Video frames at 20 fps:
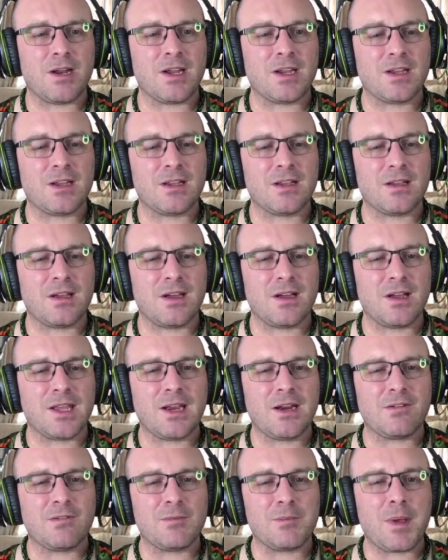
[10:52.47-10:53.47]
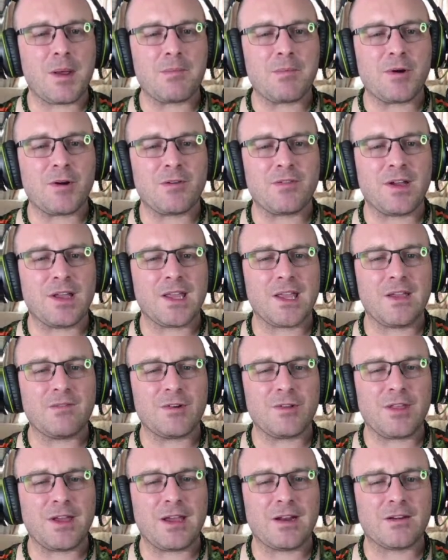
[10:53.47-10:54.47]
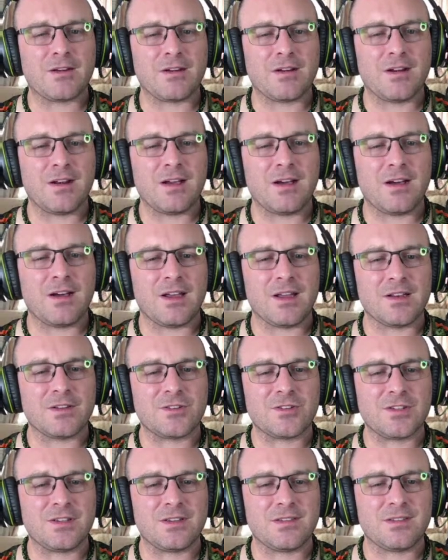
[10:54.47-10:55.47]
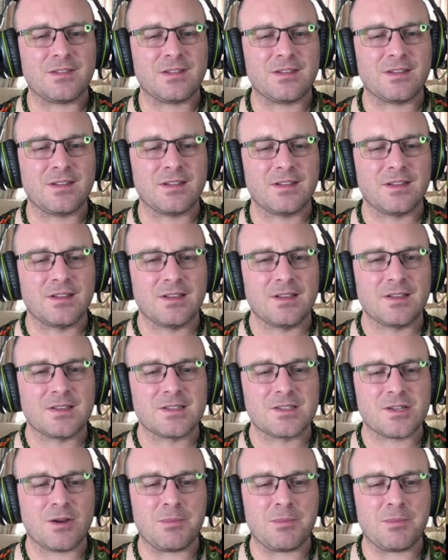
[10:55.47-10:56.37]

I can't remember if I gave her that or not. She's so